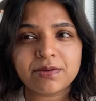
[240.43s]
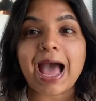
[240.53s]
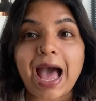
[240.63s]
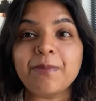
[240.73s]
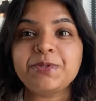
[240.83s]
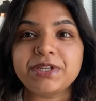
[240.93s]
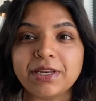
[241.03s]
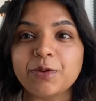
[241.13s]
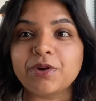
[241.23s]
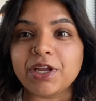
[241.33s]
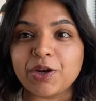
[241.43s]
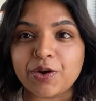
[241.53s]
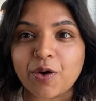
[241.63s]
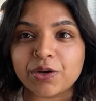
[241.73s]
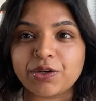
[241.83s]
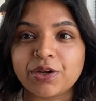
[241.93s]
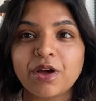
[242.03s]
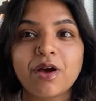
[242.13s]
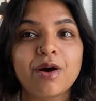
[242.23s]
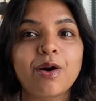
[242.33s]
Absolutely not.
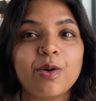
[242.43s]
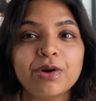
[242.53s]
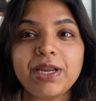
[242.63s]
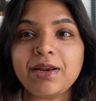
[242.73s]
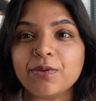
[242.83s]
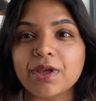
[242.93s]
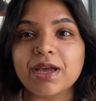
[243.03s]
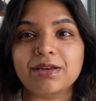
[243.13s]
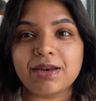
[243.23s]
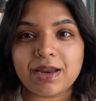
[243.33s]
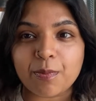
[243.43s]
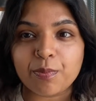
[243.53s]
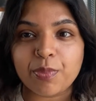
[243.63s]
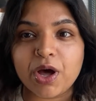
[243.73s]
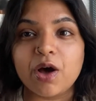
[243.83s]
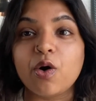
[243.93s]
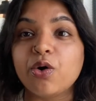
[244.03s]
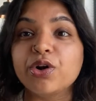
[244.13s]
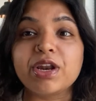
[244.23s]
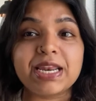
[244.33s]
Only looking at a number
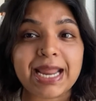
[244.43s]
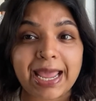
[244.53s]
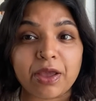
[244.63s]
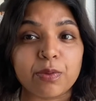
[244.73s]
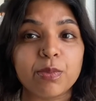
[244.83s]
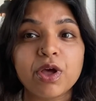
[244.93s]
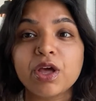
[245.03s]
or a name